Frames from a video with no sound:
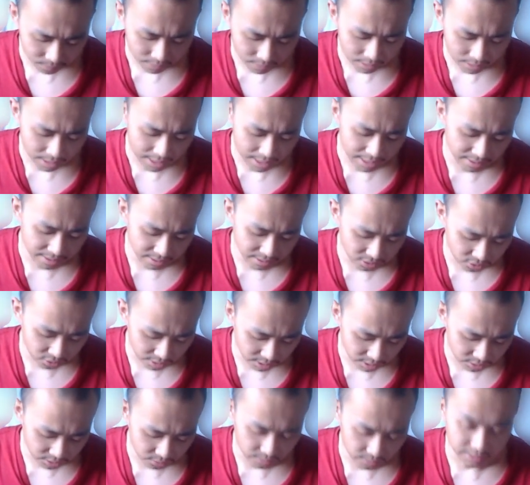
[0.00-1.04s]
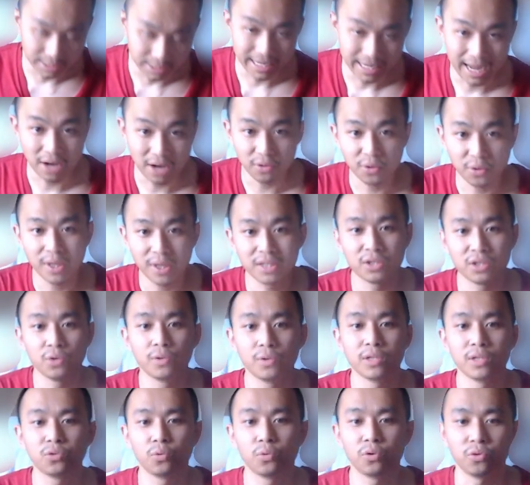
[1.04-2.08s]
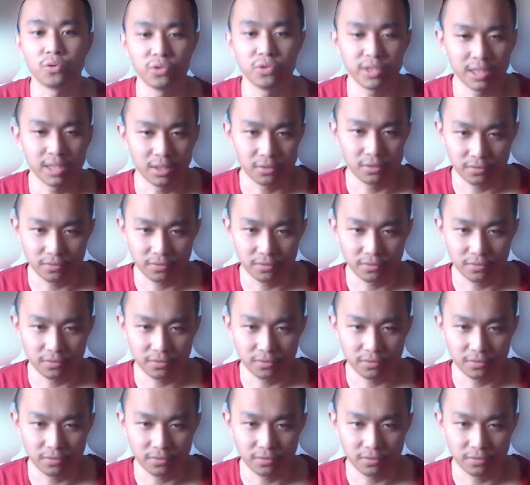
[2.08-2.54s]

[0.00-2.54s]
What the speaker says: And then try to do it. Now you can do this with yourself.